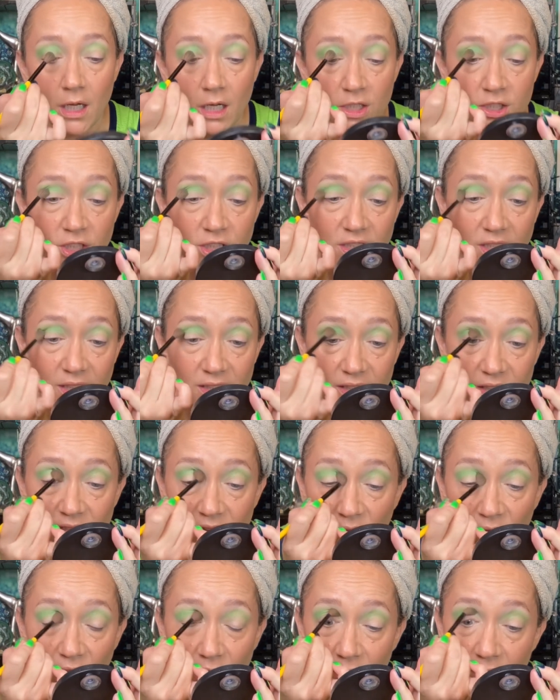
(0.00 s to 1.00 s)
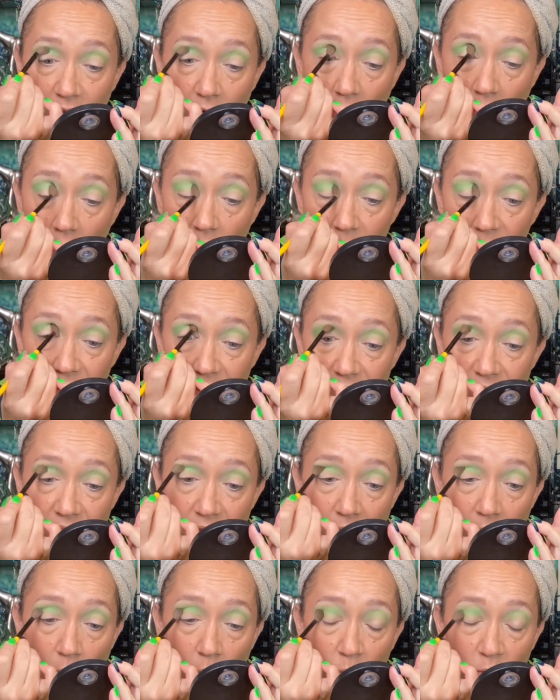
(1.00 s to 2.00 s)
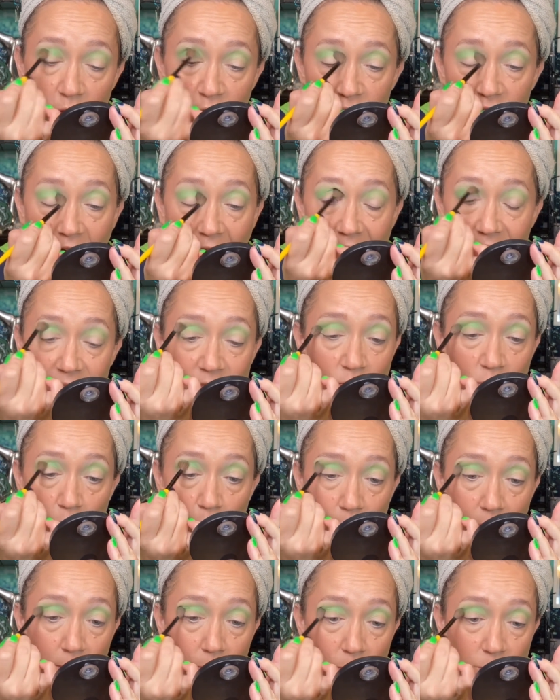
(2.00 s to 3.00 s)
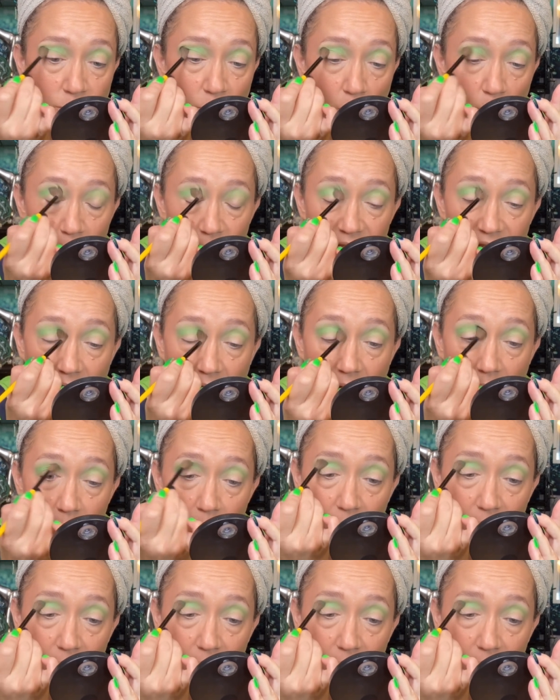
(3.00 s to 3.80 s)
She says it's very common, which I knew people told me that,